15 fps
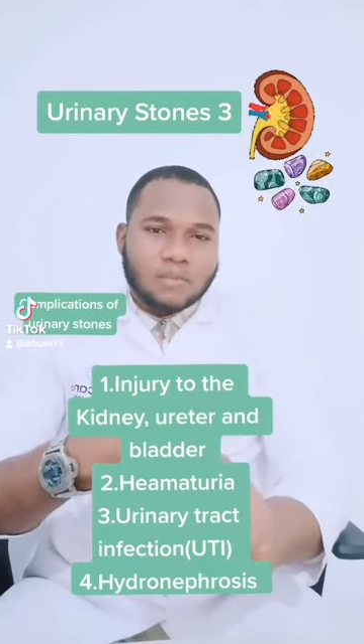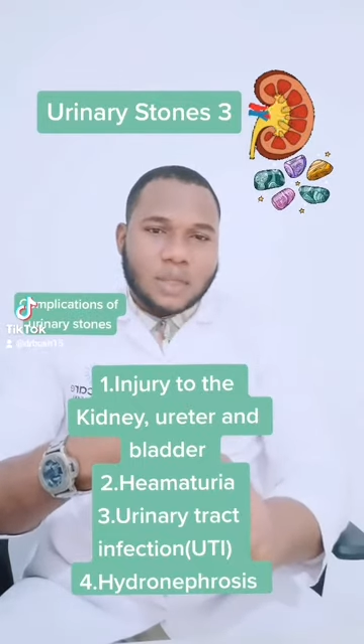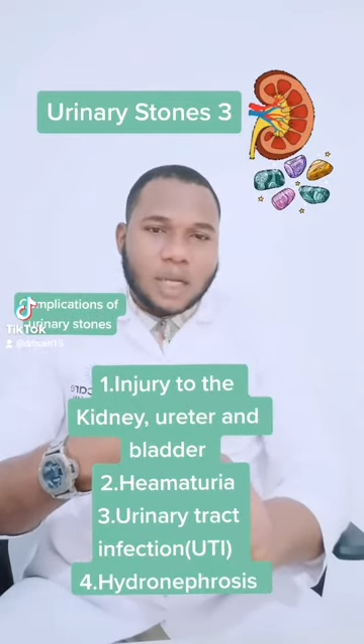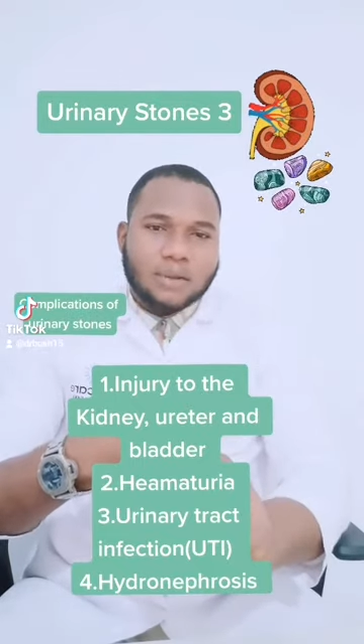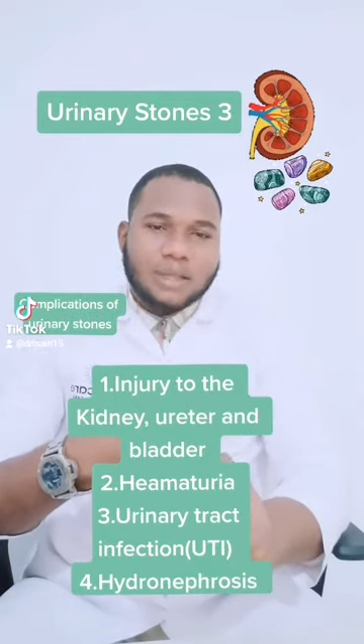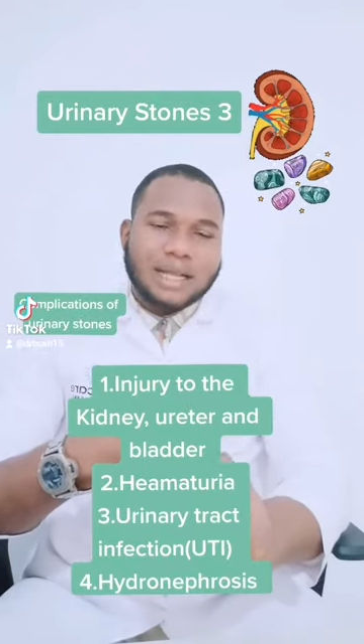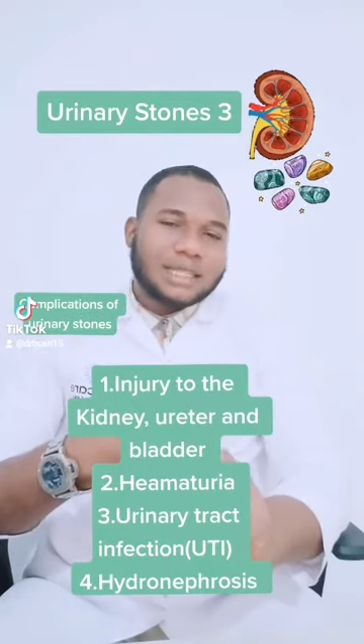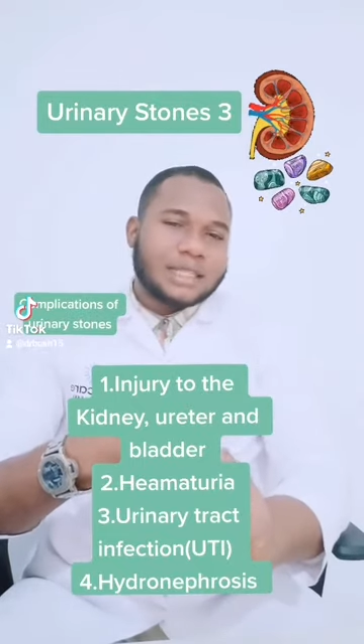
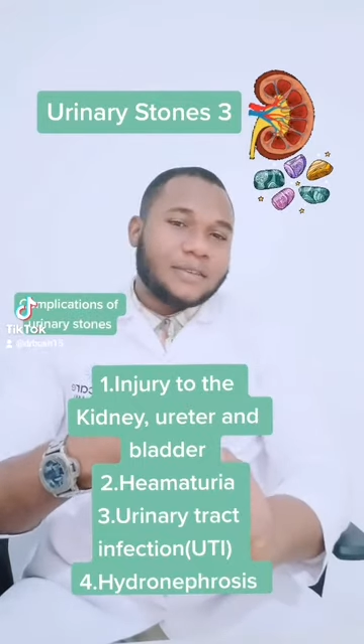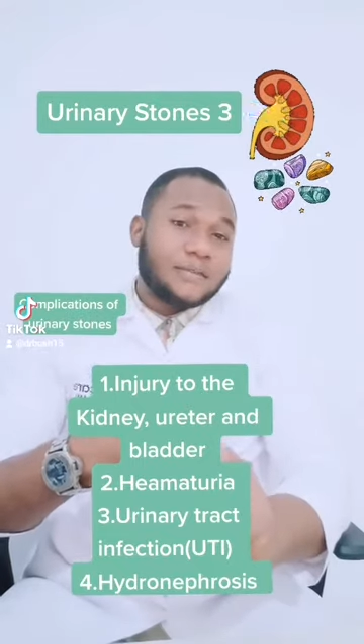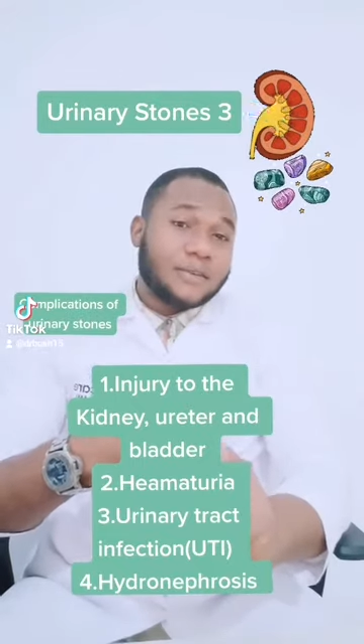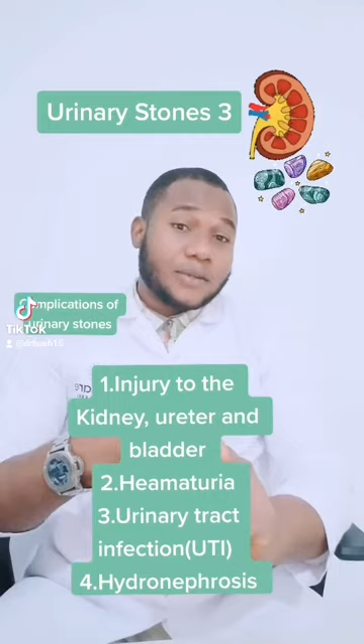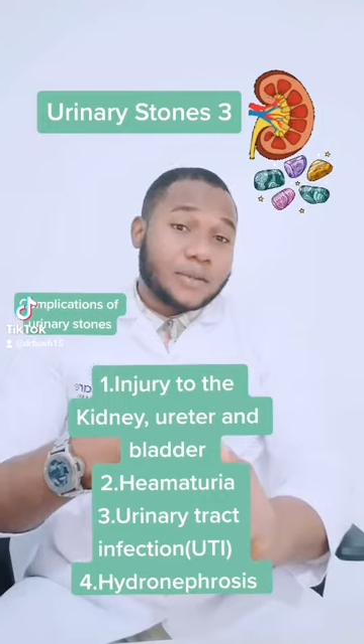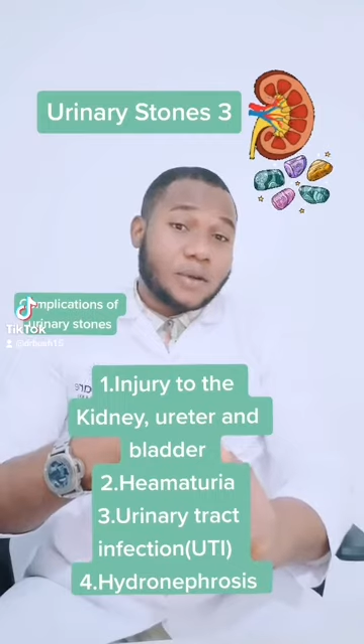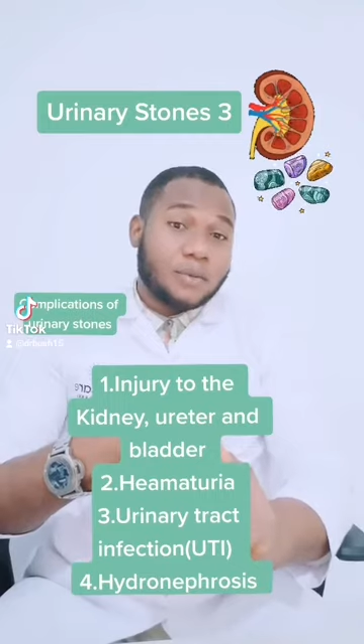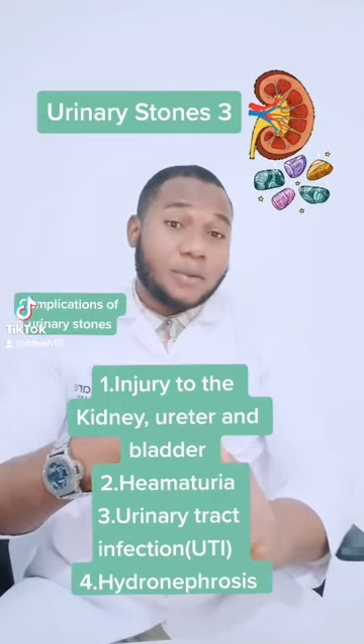Now that is the
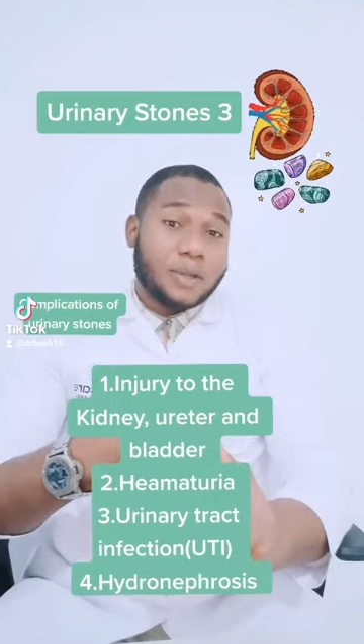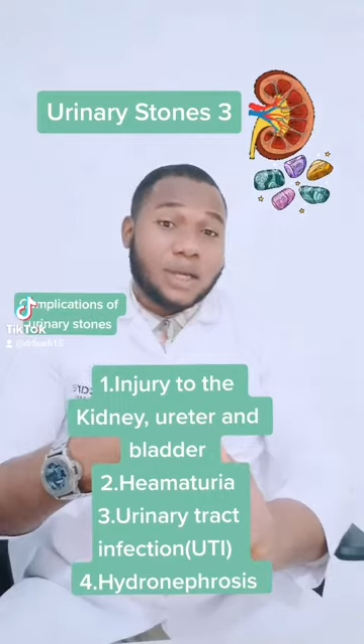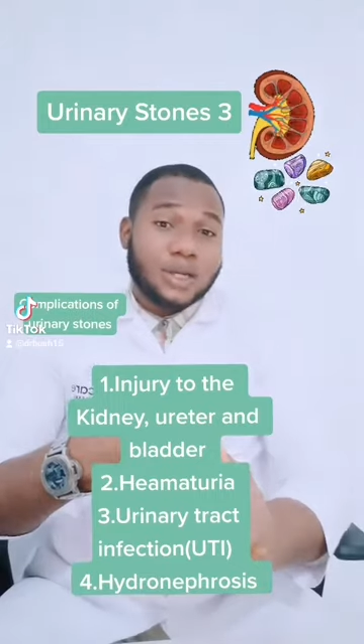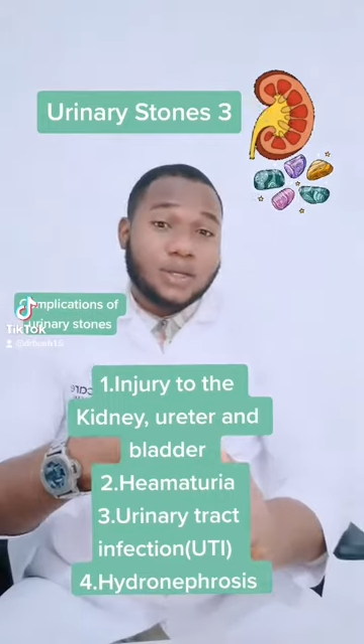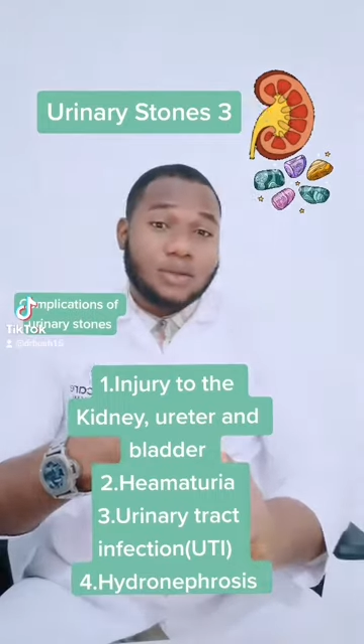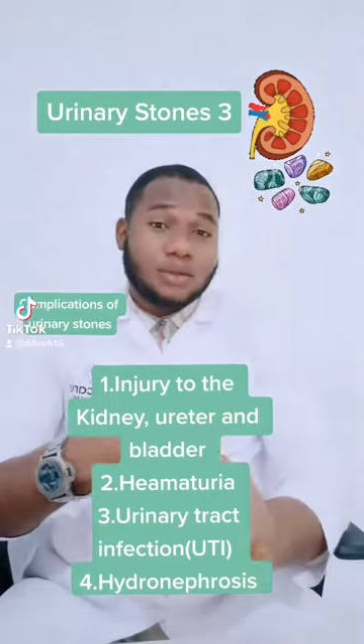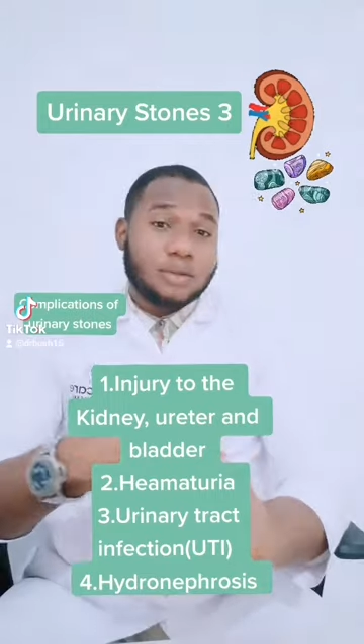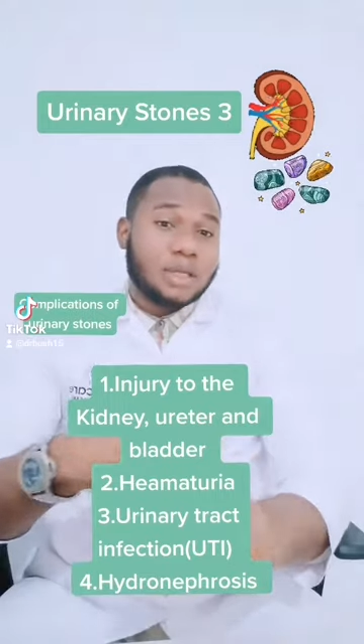first
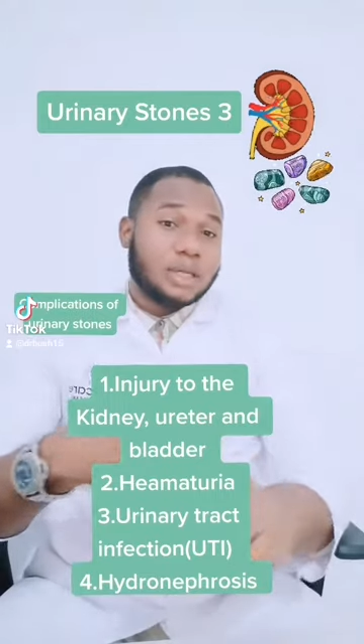complication.